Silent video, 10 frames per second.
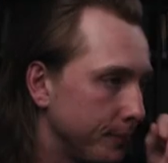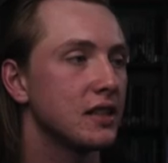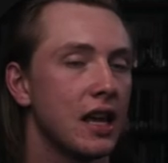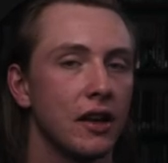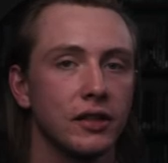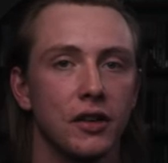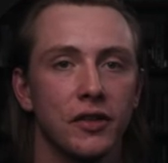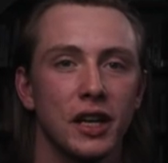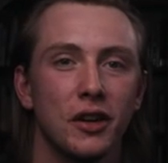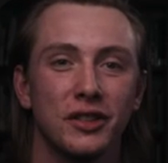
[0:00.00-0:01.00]
This countdown
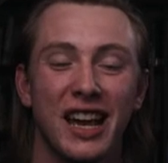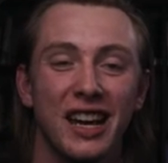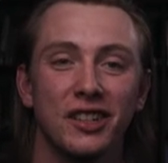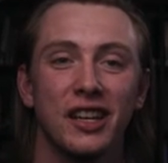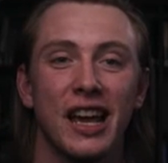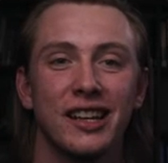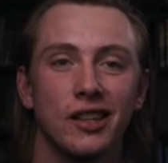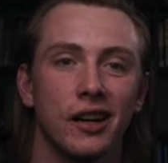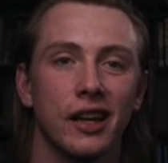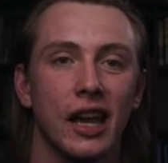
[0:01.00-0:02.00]
video is actually a
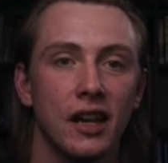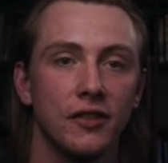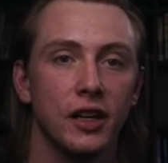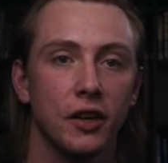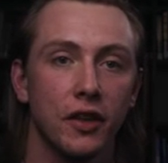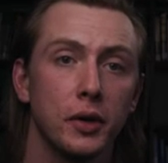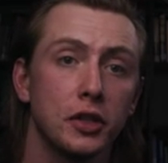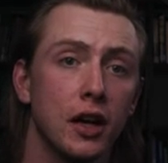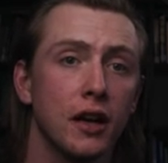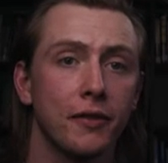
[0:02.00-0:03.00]
talking head video that we
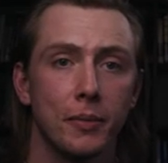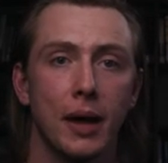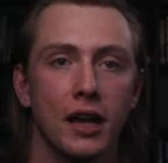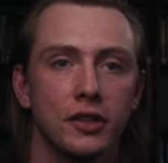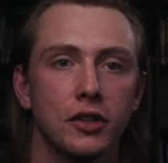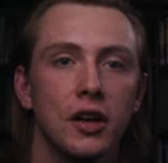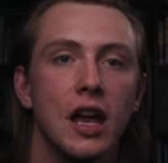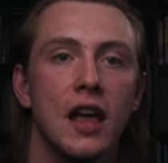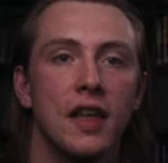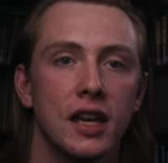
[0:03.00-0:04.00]
shot of the pastor
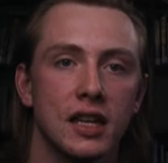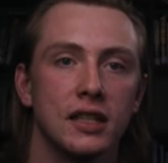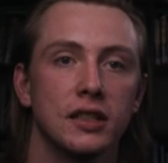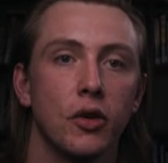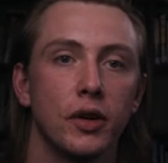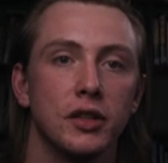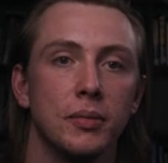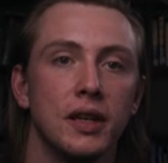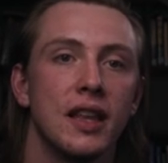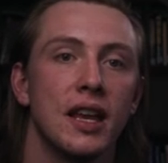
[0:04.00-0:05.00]
that is going to
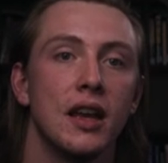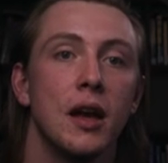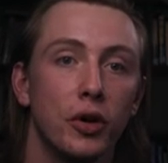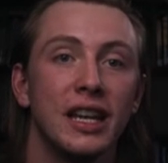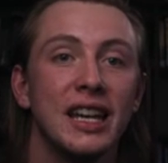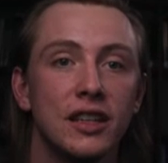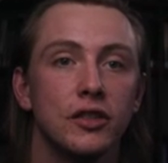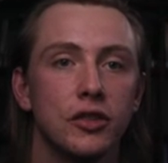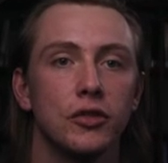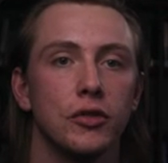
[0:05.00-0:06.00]
be then put
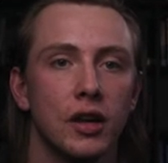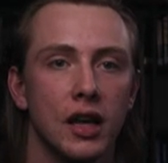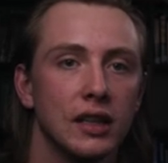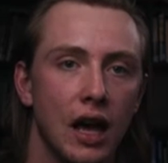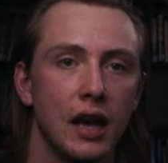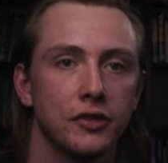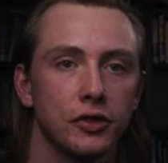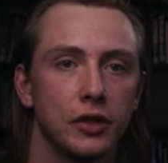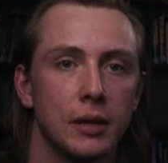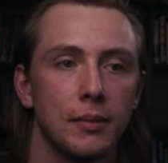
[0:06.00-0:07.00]
into the live
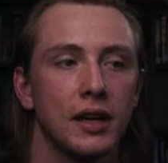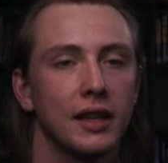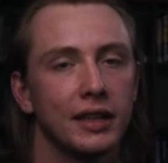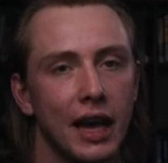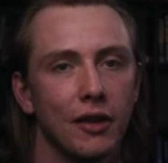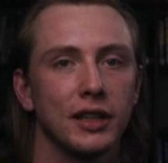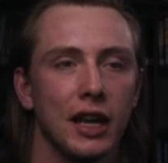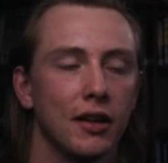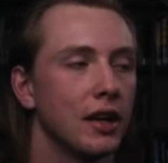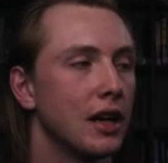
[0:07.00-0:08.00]
stream
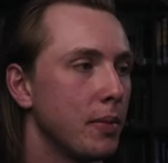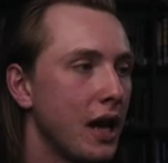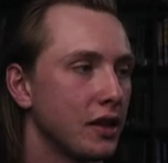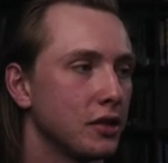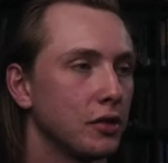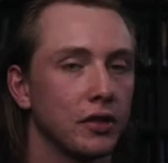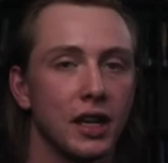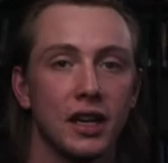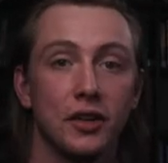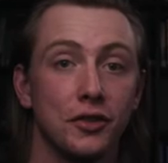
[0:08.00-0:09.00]
countdown. The pastor
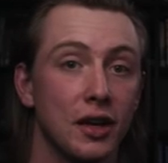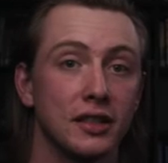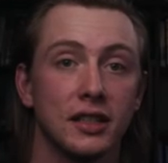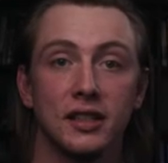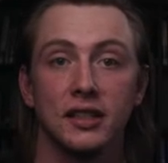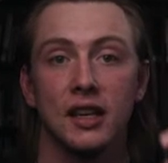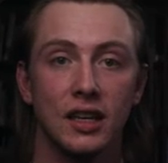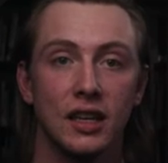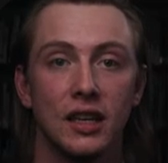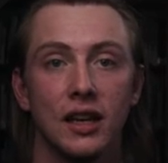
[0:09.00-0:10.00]
then addresses
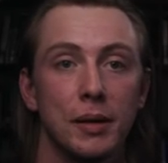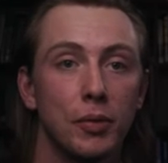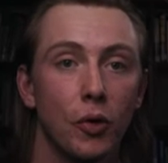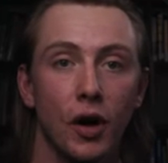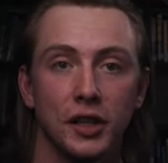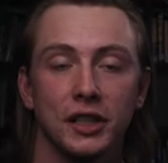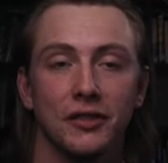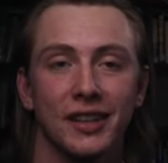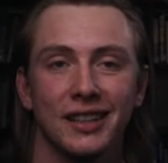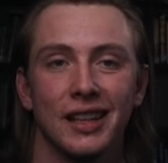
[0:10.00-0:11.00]
the people
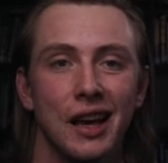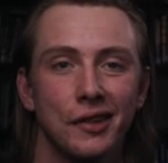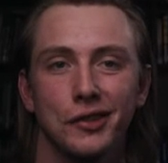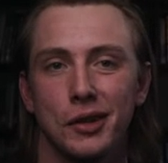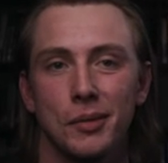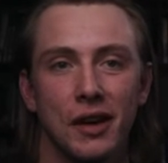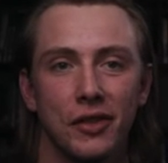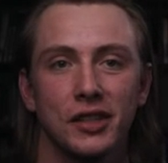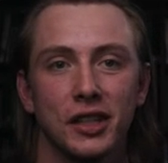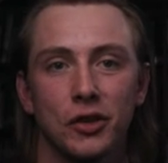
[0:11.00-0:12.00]
watching via the live stream
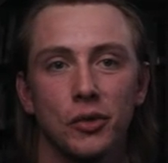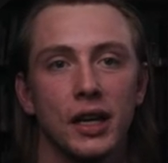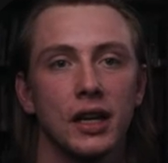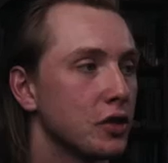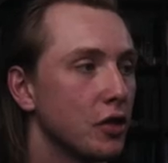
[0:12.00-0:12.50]
every single week.